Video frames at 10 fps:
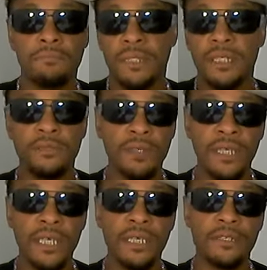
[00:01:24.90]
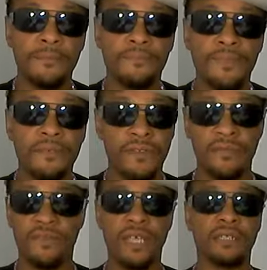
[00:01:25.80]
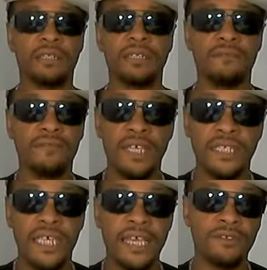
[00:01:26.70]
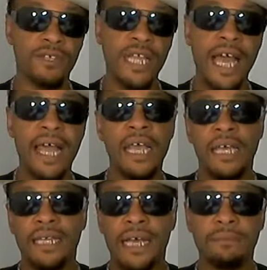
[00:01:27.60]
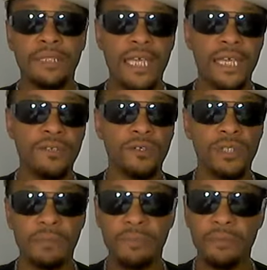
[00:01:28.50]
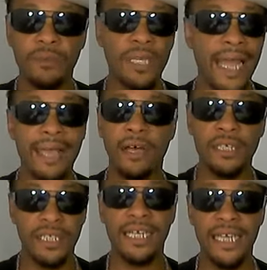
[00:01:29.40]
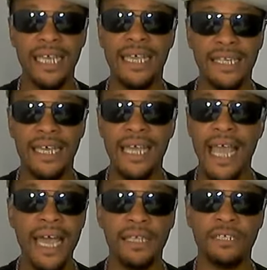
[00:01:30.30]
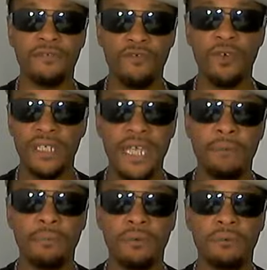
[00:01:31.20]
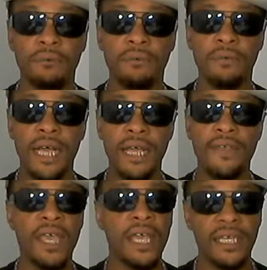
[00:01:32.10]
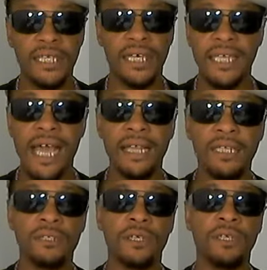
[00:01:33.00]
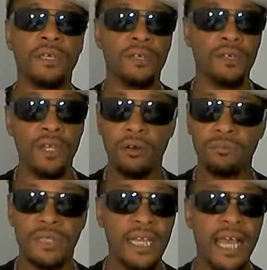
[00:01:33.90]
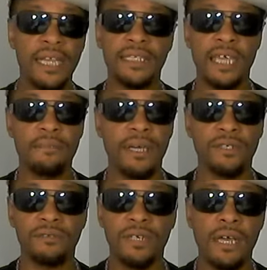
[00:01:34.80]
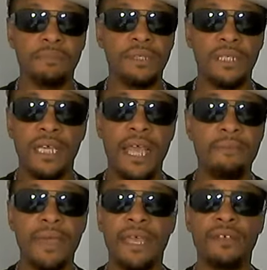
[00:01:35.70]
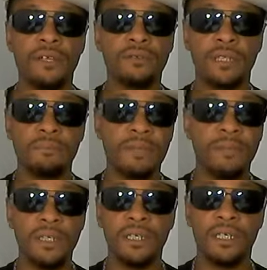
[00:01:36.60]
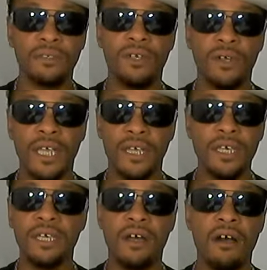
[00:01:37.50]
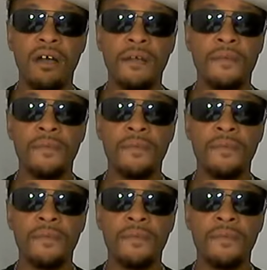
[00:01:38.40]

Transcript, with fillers: It is what it is. If if that's if that's the case or not. Now I'm saying, you know, some people like a Ted, Teddy Atlas, for example, right? And Teddy Atlas, you know, Teddy Atlas came out straight up. He said, hey, man, you know, some people look, you know, like a good car.